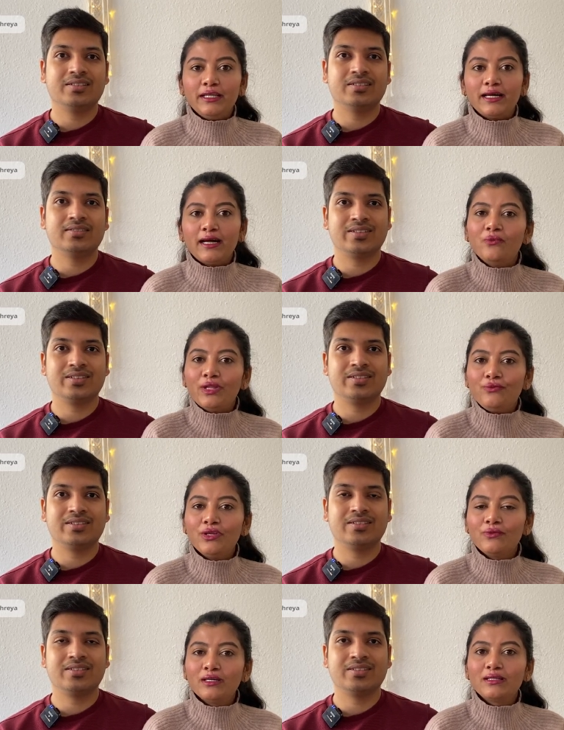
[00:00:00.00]
Speaker 1: India. When
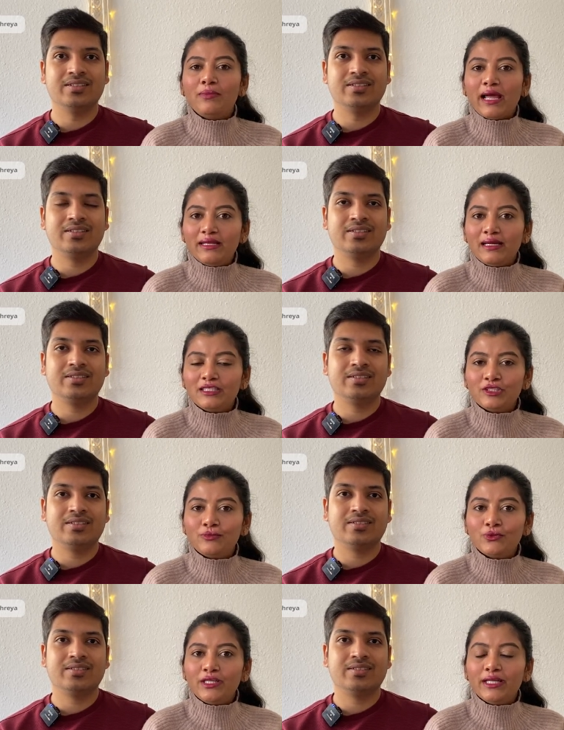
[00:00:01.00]
we were planning our
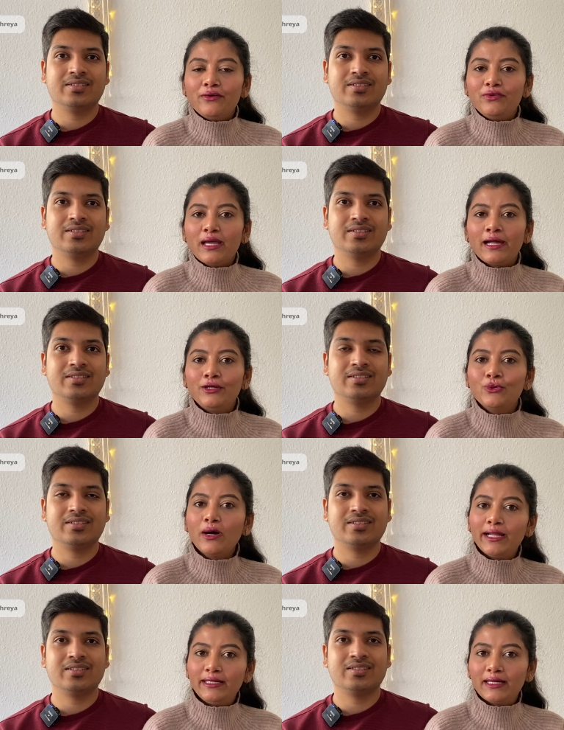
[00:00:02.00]
trip to India, we had
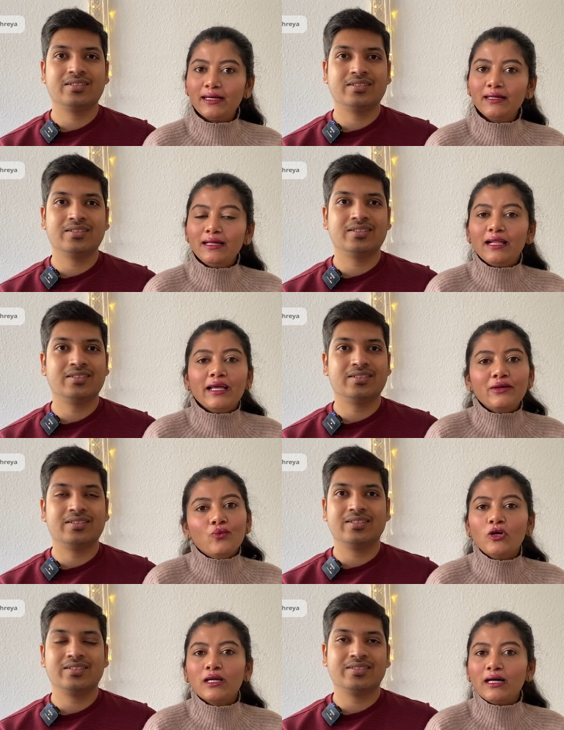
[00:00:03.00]
no idea like
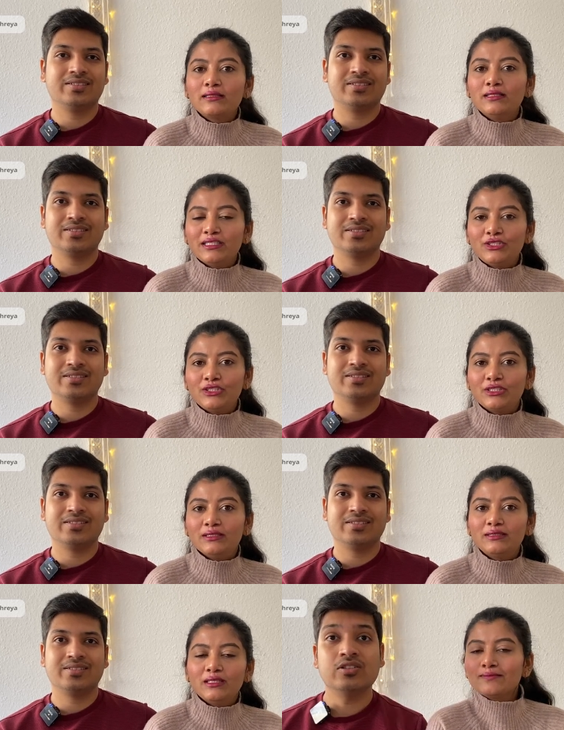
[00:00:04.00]
what are the
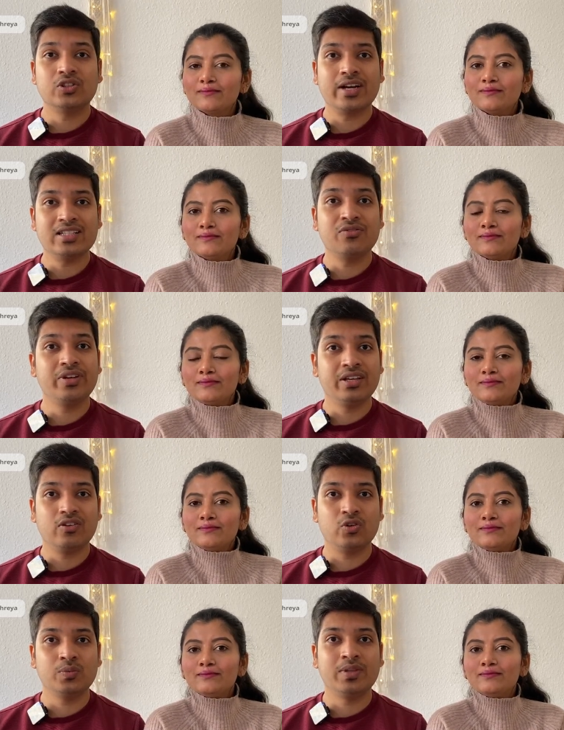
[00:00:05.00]
restrictions.
Speaker 2: So guys, we
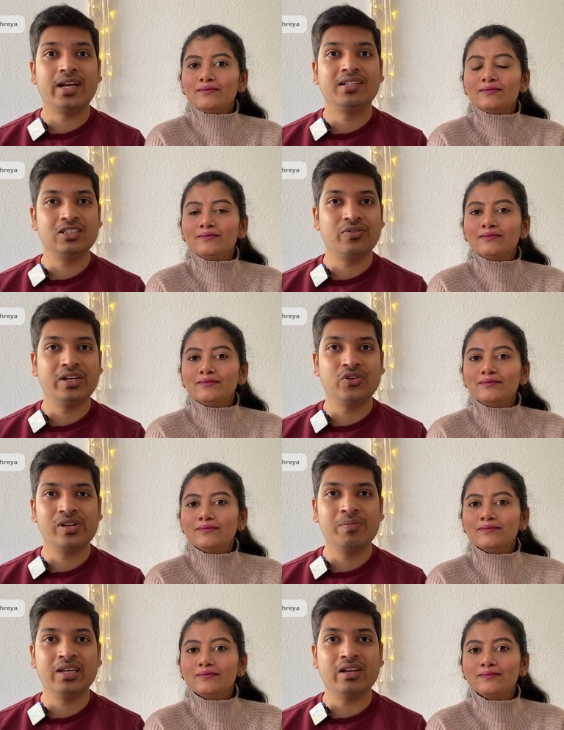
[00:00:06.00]
hope that this video will be